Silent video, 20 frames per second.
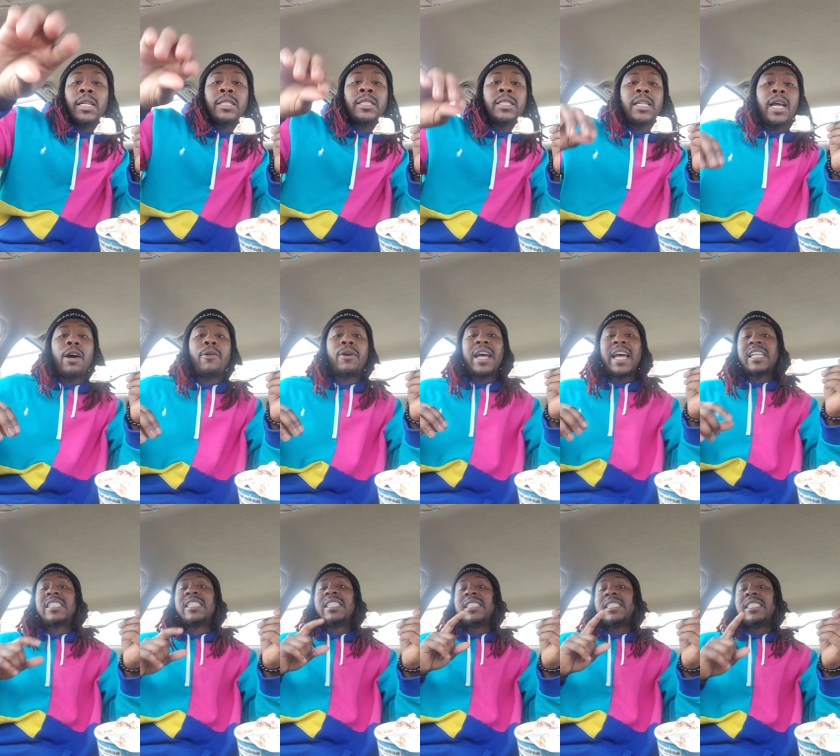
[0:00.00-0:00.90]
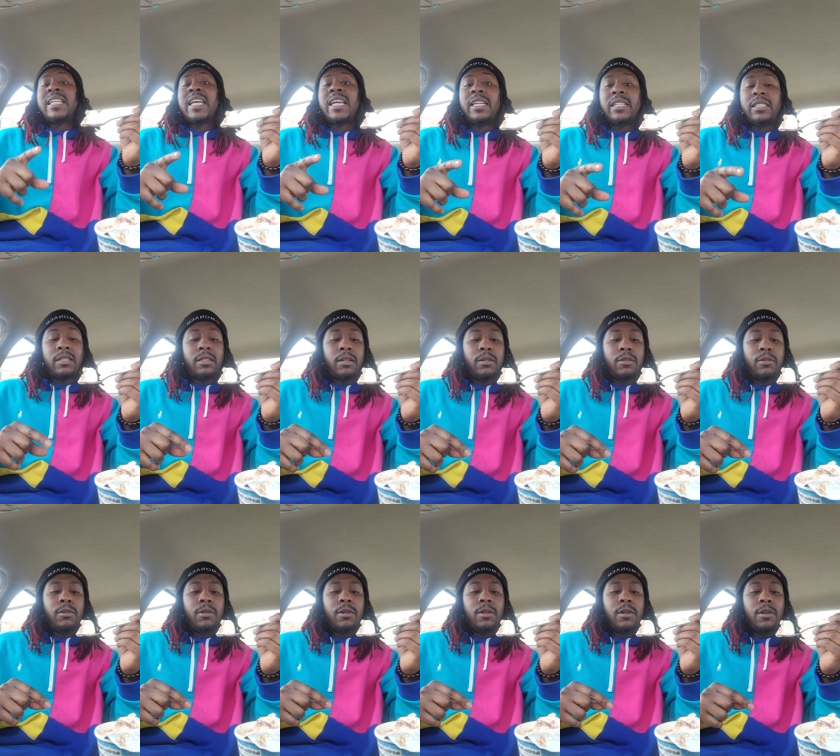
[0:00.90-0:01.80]
let's see how it actually tastes though.
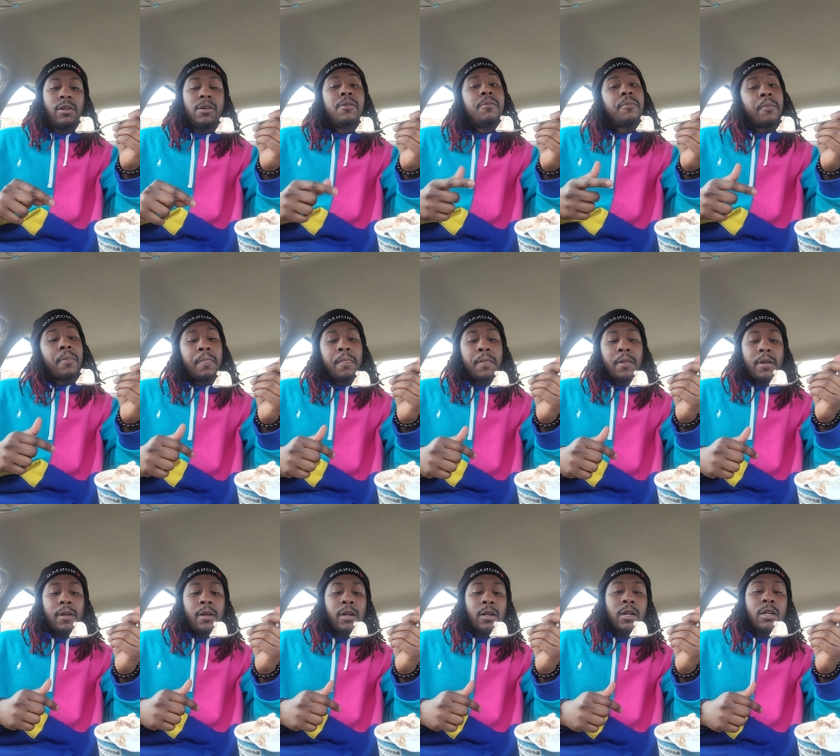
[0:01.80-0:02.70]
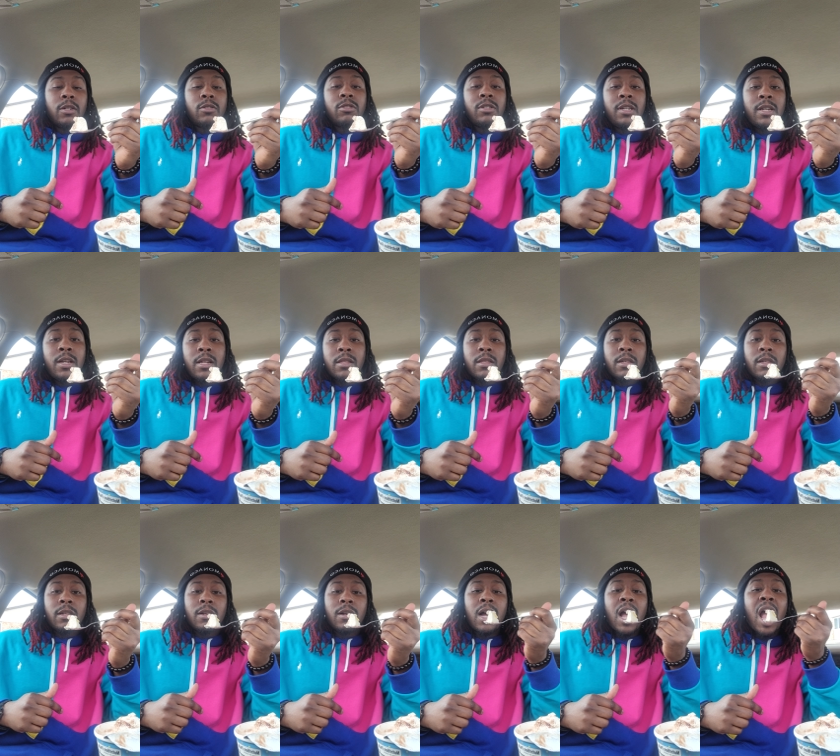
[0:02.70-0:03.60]
Here goes
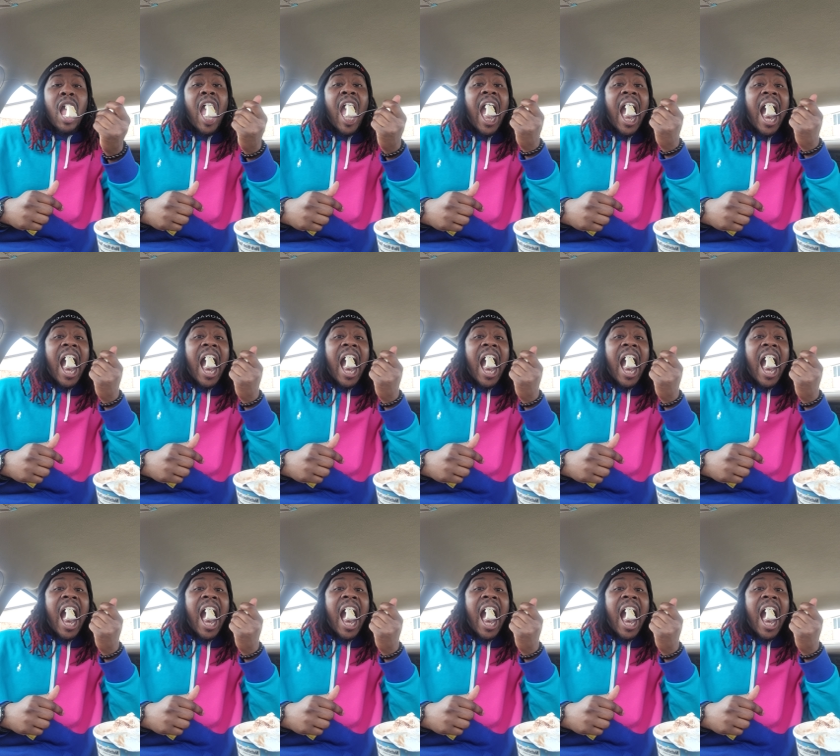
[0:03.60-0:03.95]
nothing, y'all.